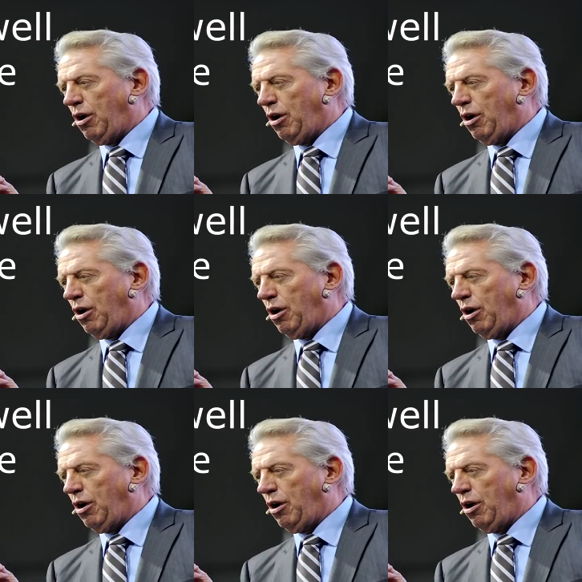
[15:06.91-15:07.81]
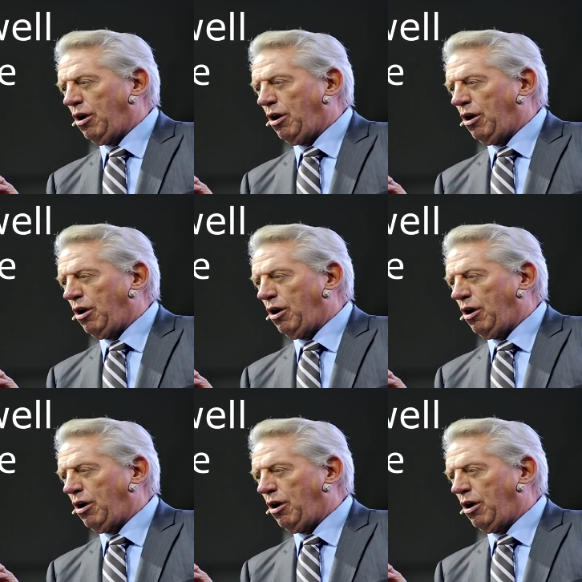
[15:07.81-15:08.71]

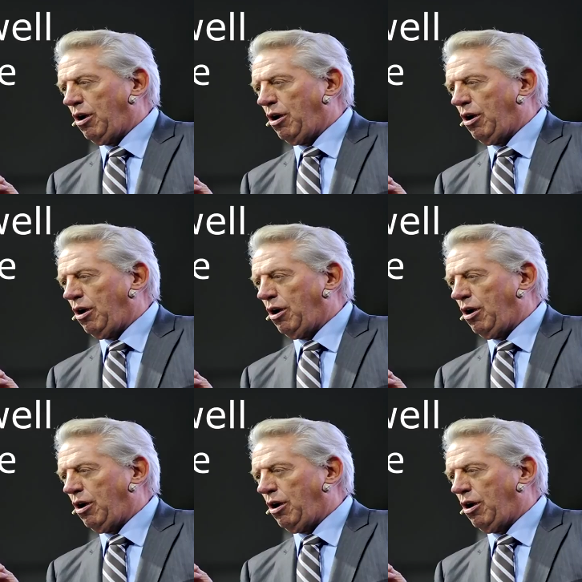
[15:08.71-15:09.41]
Nobody speaks.